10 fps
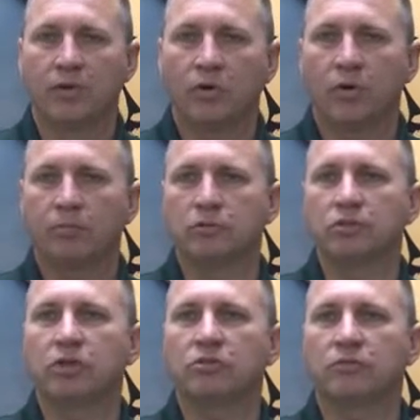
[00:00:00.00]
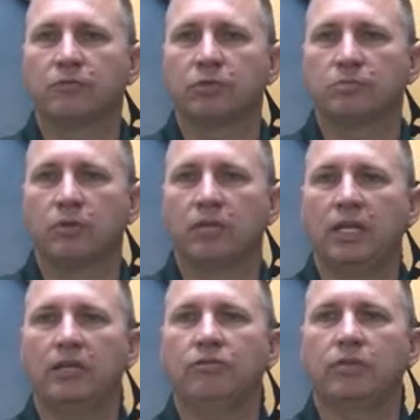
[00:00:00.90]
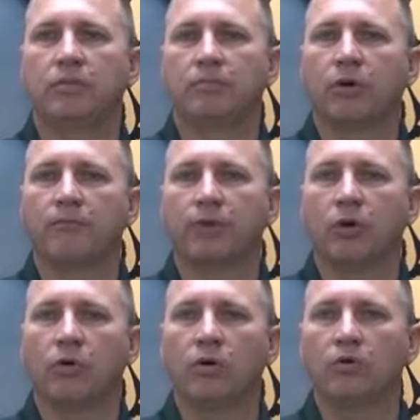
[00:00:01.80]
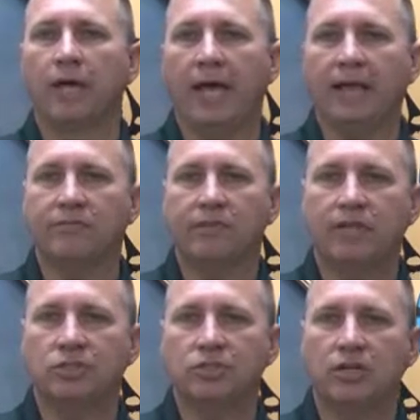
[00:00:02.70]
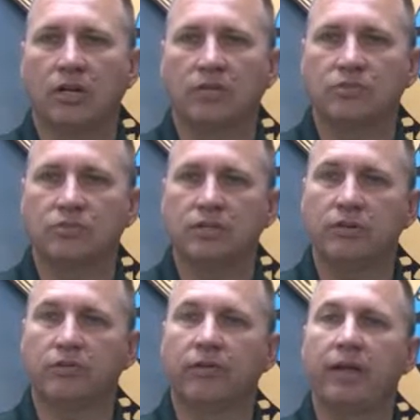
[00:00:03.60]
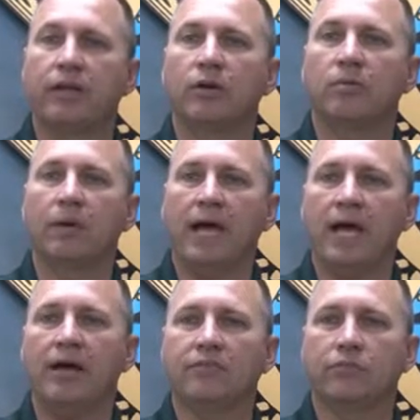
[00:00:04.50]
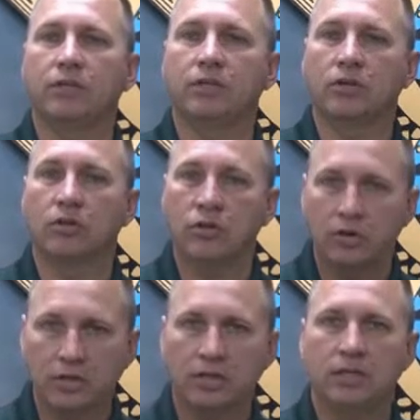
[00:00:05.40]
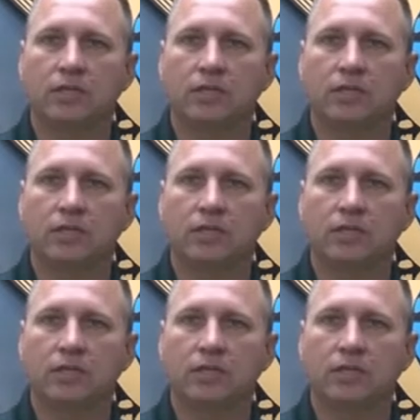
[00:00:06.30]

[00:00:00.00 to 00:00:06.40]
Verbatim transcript: Corporal Joseph was pulling into the Murphy Oil gas station on Cedar Radial Pass when the clerk